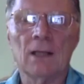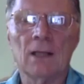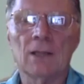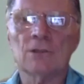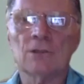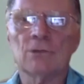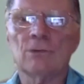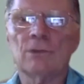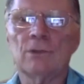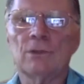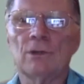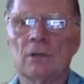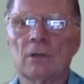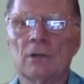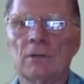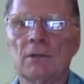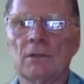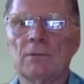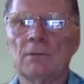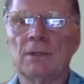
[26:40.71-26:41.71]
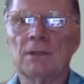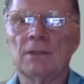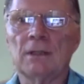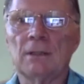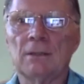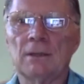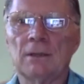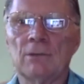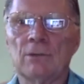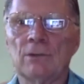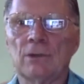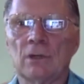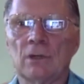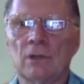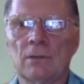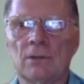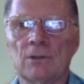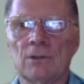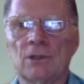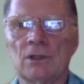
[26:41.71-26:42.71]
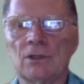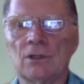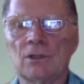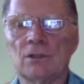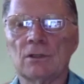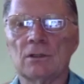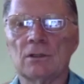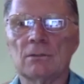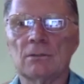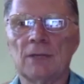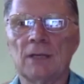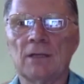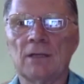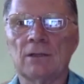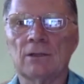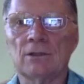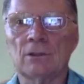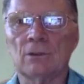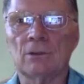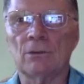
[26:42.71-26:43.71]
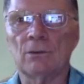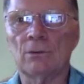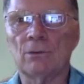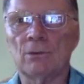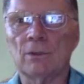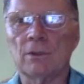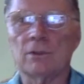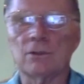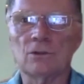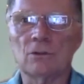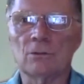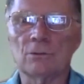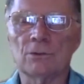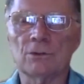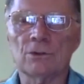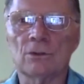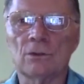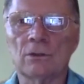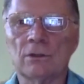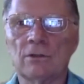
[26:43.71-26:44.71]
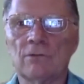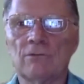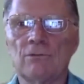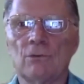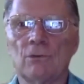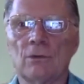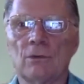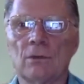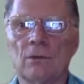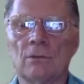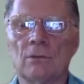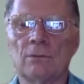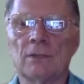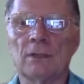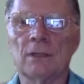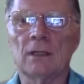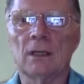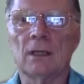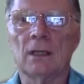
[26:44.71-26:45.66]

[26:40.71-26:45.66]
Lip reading: So we talked about the pandemic, we talked about changes in demand and so on, what consumers are looking for a little bit.